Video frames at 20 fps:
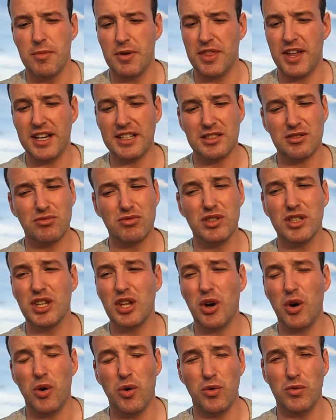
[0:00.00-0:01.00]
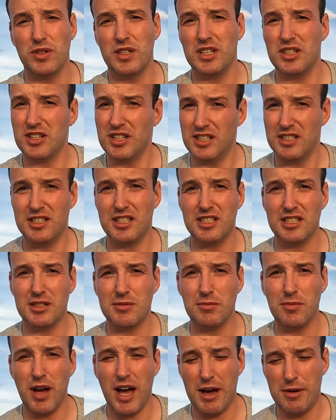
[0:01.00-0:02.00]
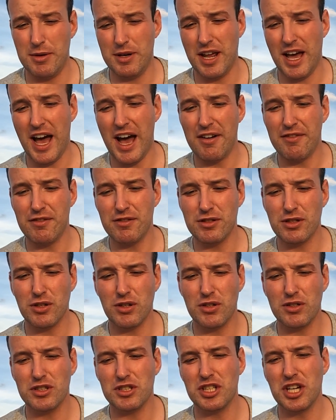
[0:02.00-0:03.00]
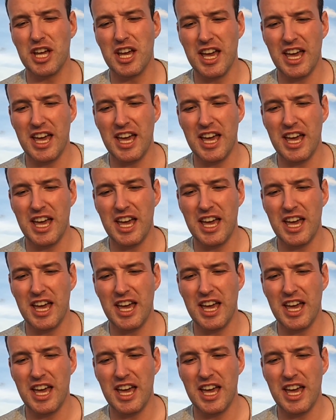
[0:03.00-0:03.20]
But that's really the only criticism I would have of the torch,